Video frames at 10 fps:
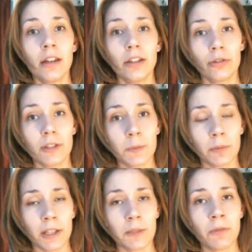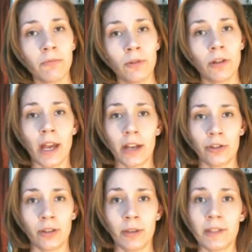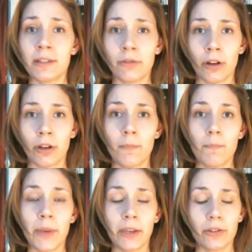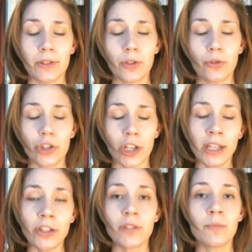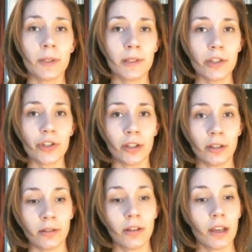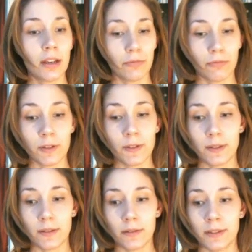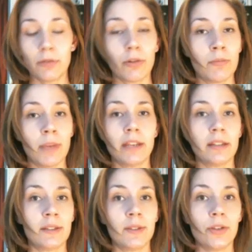your displacement would actually be 0 because your change in position was 0 meters.